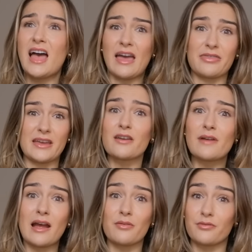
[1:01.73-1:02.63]
I think
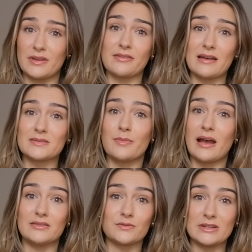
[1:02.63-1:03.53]
around
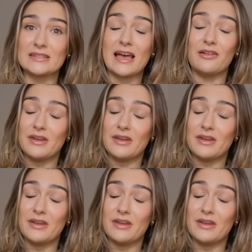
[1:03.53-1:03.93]
£3,000 retail